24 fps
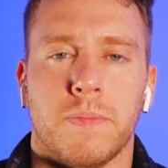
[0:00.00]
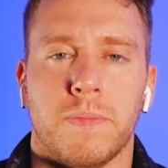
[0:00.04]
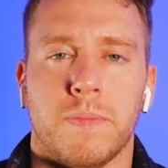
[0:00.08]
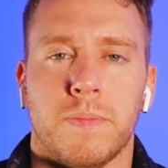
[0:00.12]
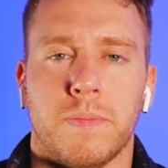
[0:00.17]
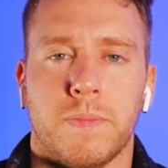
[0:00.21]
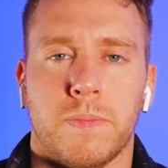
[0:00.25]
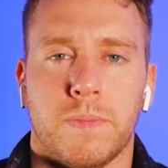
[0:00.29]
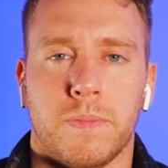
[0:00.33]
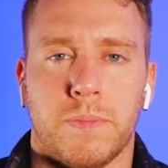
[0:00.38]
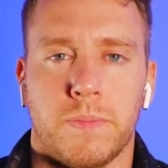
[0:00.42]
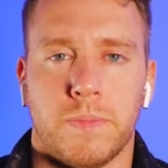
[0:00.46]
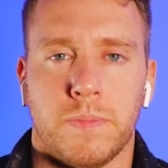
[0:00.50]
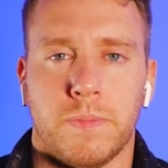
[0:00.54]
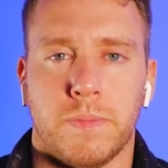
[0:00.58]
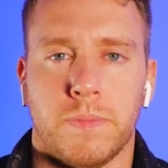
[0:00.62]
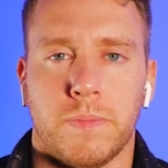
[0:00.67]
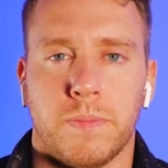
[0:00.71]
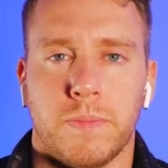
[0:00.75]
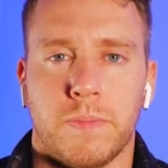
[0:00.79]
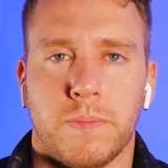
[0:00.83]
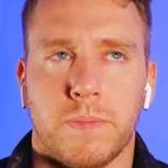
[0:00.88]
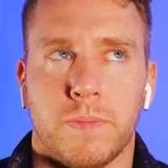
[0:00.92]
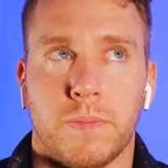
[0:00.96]

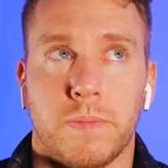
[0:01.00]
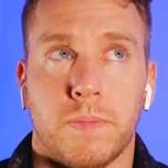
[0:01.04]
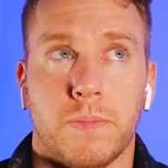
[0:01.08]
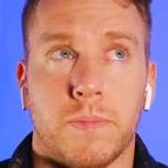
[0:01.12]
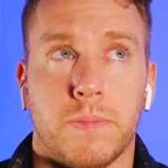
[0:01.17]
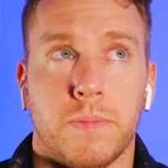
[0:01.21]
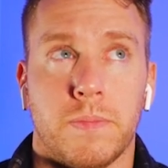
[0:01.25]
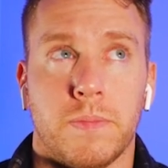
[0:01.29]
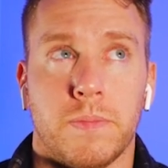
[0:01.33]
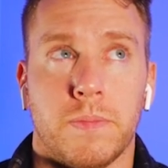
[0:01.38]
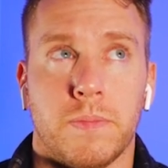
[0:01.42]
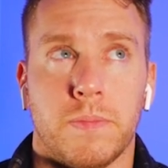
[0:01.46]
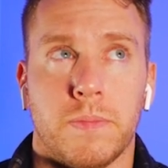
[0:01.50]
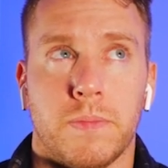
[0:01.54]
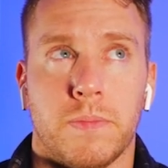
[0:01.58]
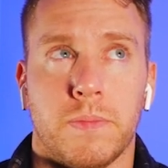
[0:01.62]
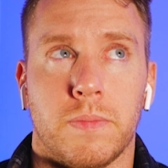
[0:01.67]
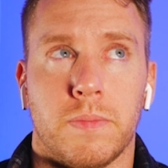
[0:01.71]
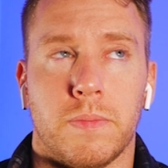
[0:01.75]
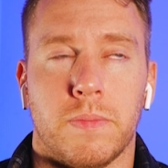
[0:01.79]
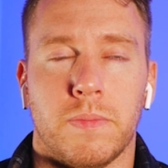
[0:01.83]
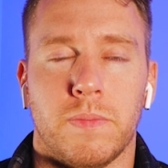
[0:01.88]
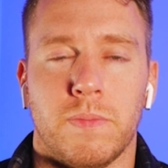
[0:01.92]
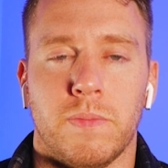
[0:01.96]

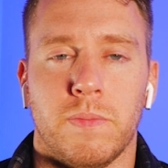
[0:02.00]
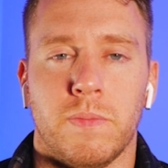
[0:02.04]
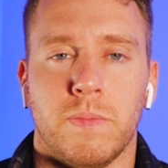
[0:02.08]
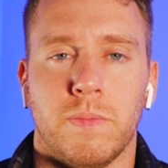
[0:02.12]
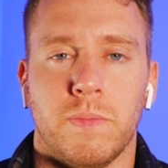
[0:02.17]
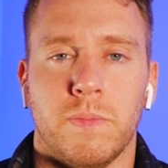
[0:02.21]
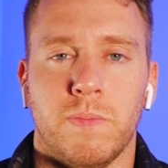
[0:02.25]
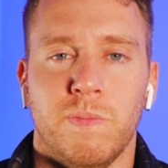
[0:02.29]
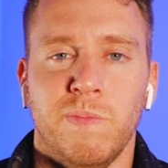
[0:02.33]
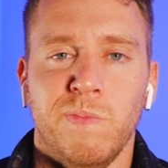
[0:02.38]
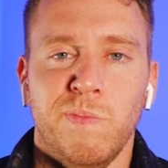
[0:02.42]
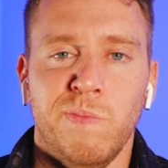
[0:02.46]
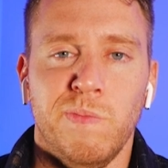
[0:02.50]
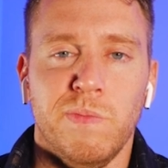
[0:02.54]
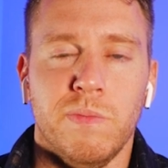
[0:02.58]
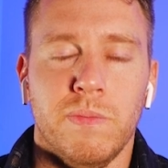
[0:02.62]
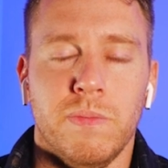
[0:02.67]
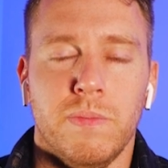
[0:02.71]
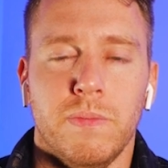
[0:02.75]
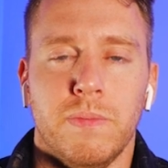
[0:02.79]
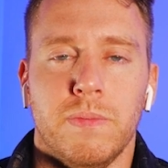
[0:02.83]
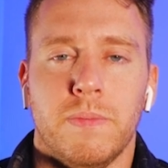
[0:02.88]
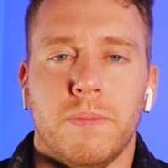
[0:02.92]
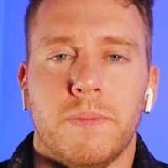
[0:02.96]

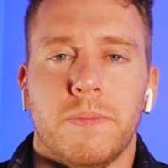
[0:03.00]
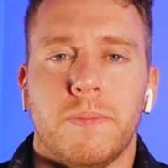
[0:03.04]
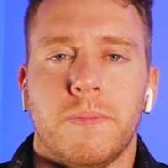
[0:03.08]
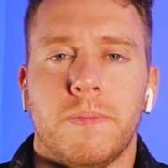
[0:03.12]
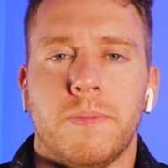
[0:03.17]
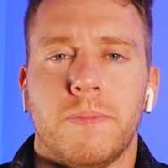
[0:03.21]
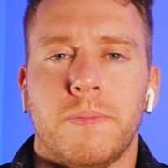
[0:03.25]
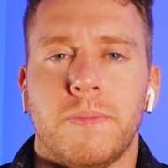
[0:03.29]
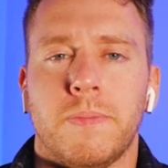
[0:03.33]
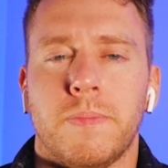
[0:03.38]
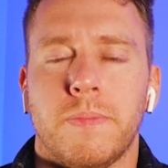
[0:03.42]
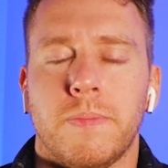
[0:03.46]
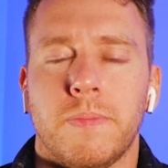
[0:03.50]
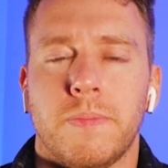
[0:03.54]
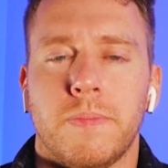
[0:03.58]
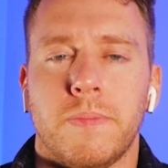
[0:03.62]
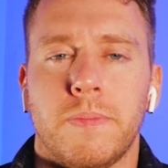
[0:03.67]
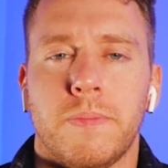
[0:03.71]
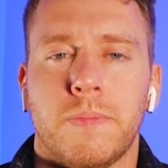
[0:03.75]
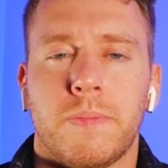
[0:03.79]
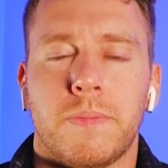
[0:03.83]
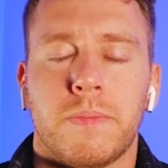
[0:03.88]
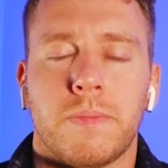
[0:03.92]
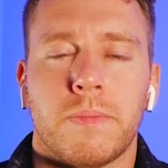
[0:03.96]

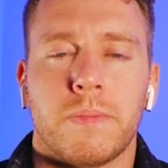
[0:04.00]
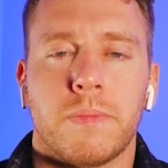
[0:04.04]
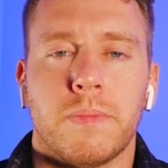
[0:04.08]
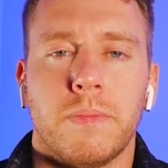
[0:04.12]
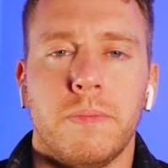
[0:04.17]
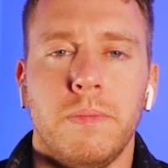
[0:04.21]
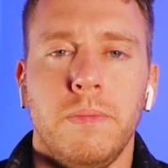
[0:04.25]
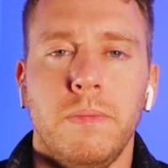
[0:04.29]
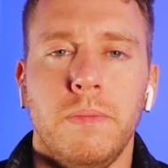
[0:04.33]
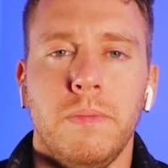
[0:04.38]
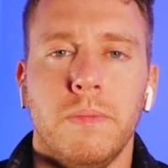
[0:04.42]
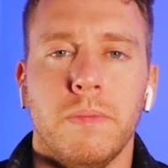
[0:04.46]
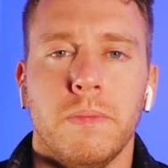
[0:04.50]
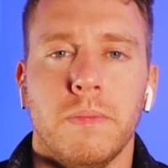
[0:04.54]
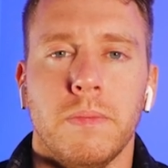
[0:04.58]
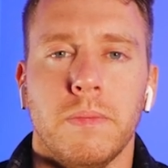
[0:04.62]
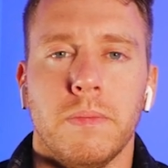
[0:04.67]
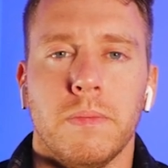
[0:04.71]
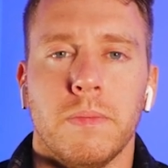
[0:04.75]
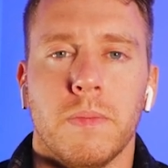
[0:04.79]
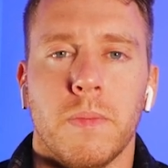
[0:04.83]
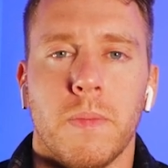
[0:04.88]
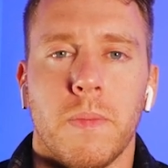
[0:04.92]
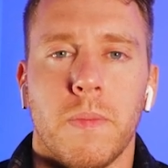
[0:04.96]

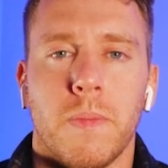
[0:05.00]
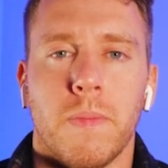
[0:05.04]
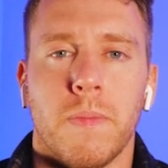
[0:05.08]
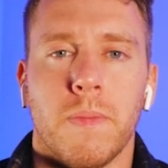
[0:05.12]
(silence)